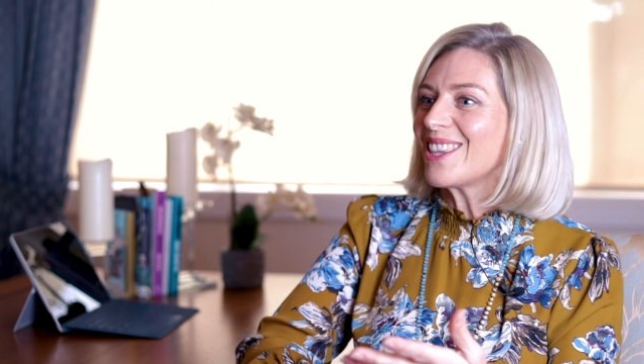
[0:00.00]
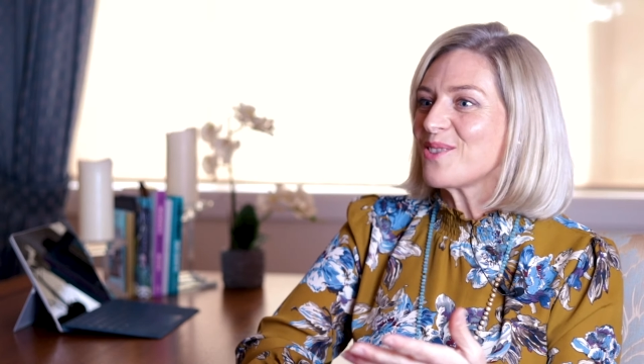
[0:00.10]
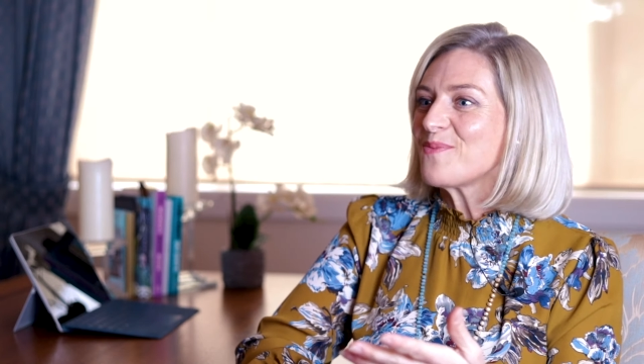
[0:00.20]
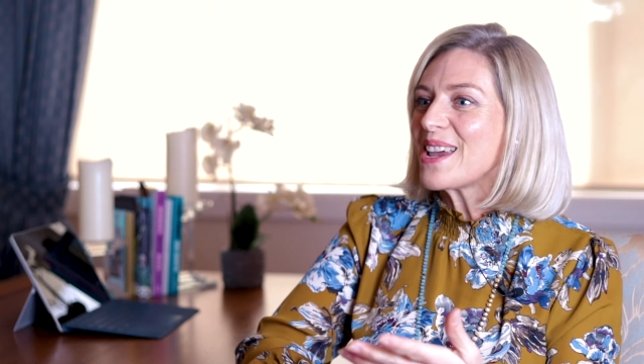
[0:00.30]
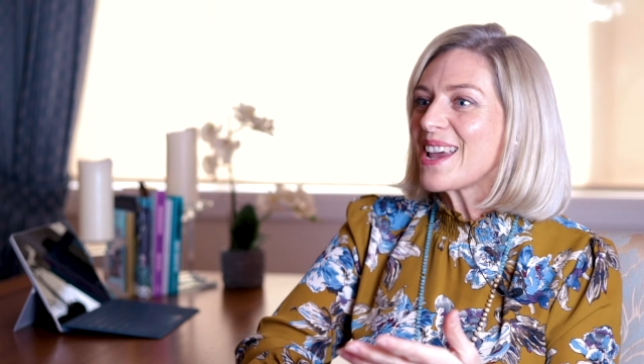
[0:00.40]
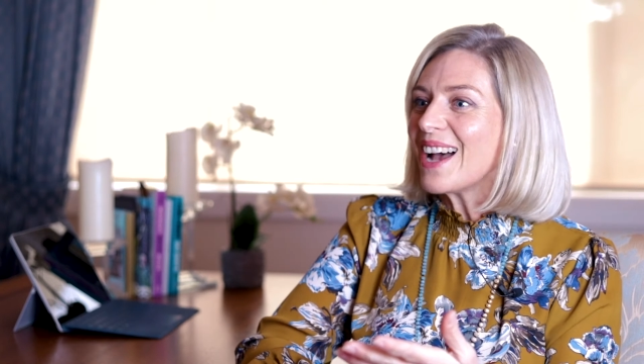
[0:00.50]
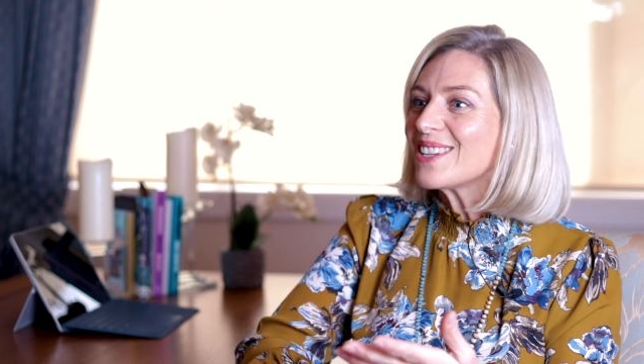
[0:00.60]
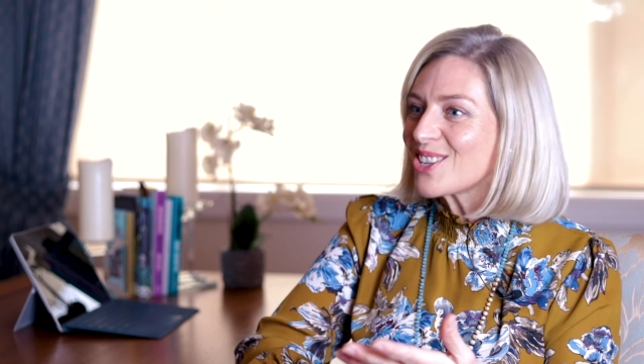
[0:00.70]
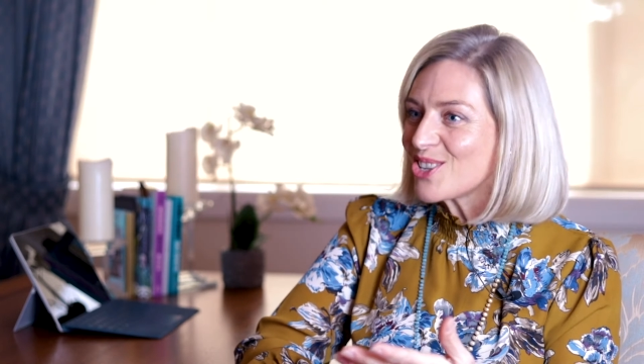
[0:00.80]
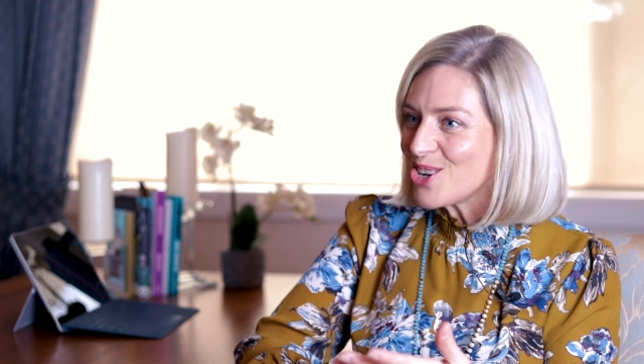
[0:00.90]
that are being
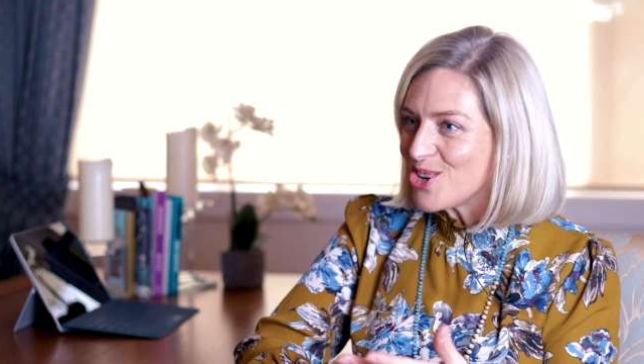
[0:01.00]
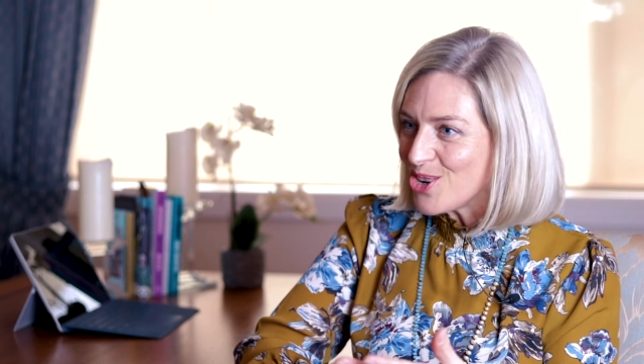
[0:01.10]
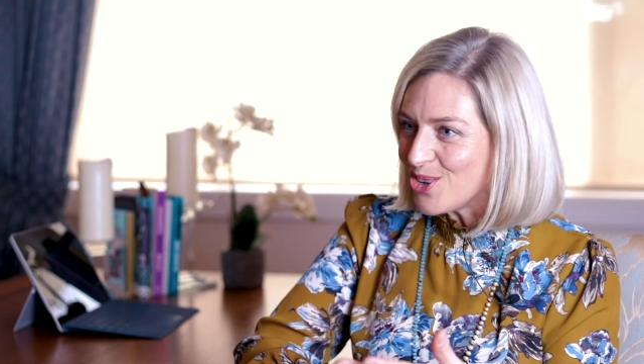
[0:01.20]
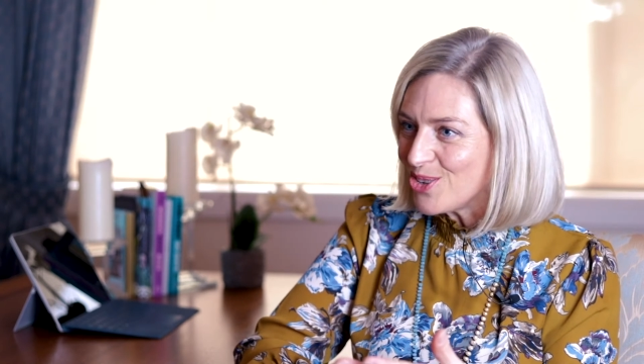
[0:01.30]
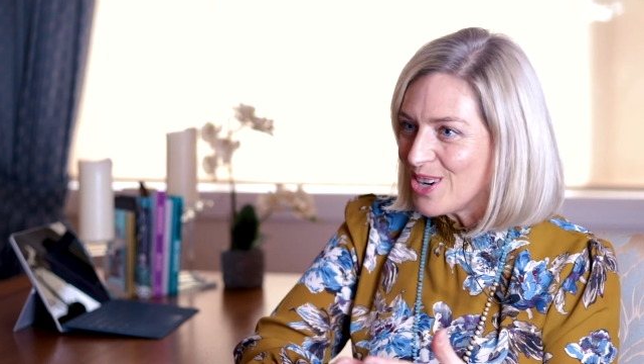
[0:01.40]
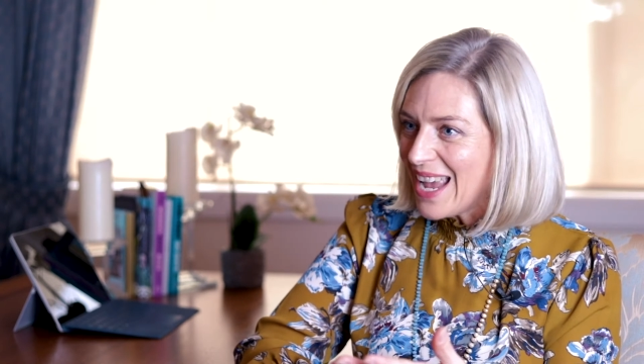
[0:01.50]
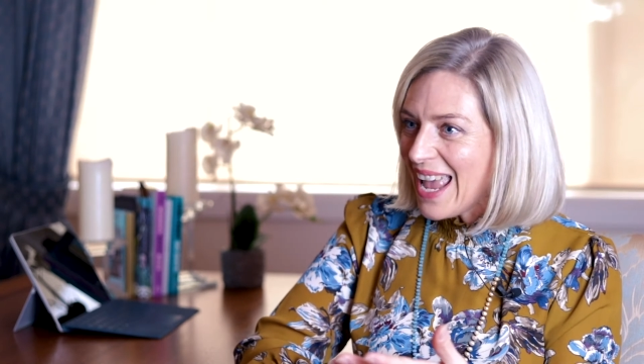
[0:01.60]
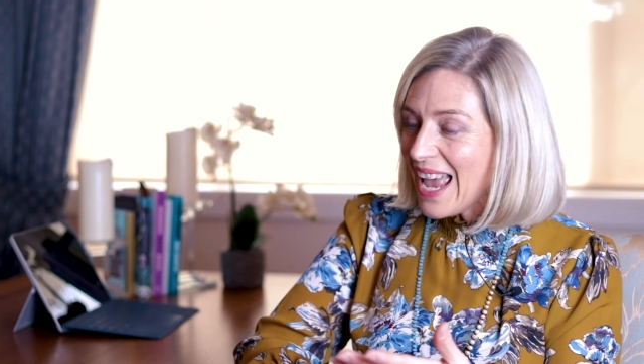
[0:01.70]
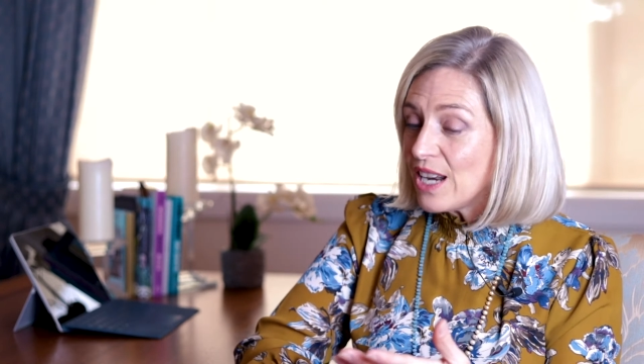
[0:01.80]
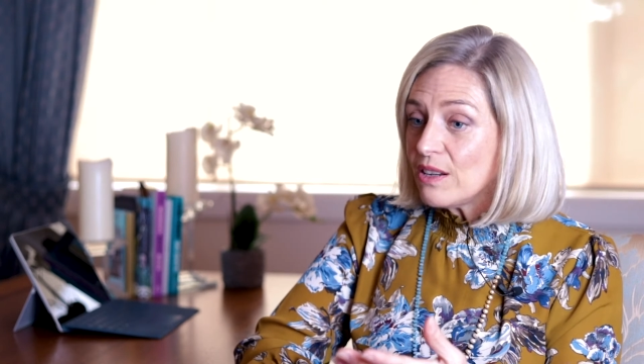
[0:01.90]
asked to you,
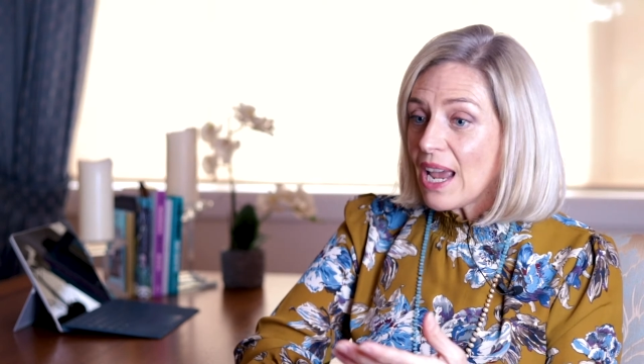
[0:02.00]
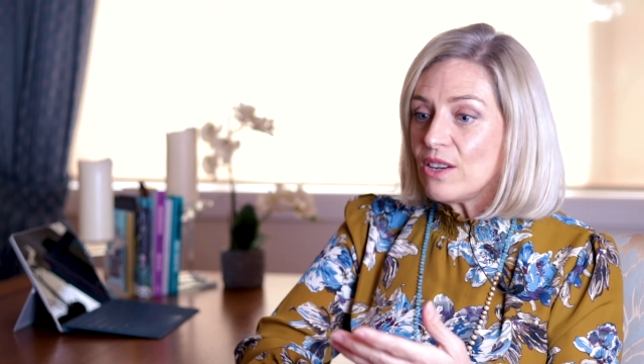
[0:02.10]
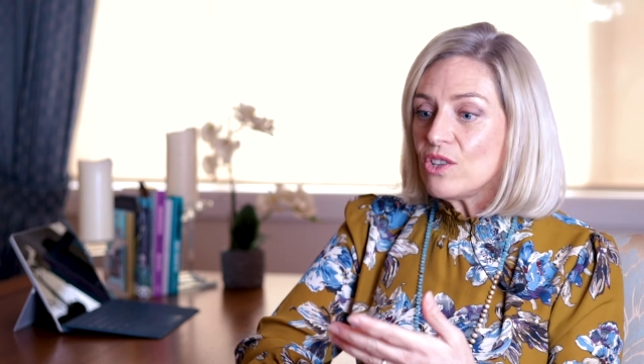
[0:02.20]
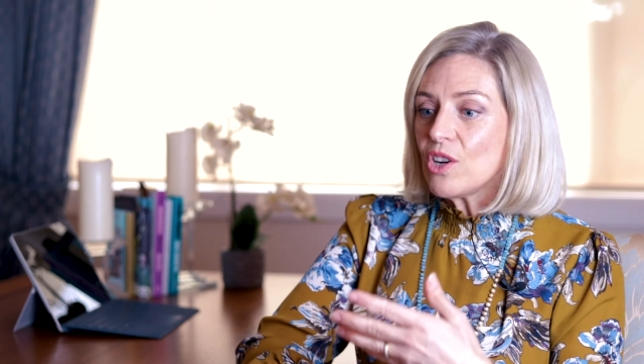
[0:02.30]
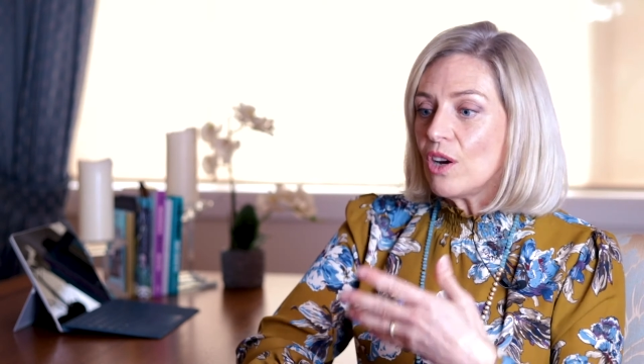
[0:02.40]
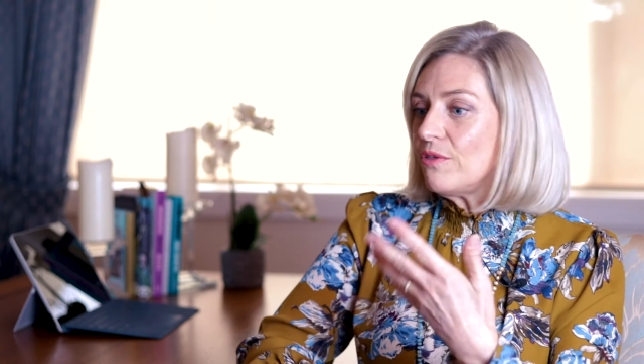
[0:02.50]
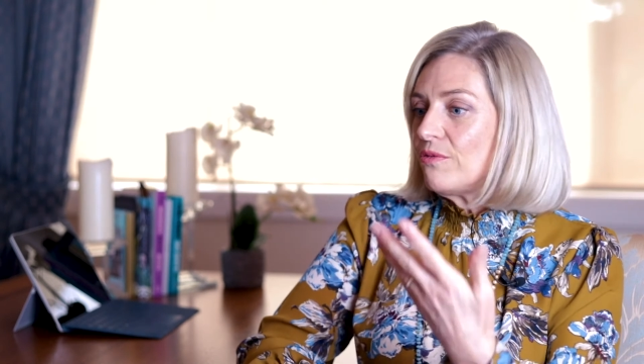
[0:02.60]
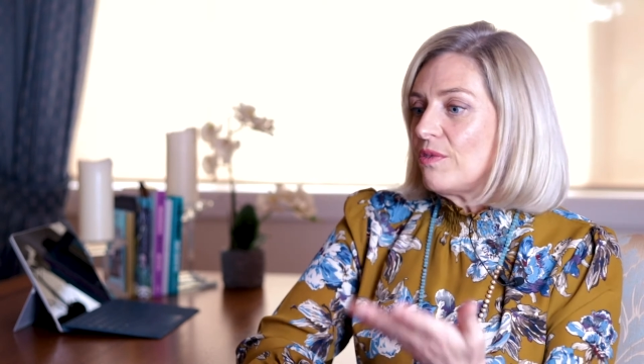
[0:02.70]
and don't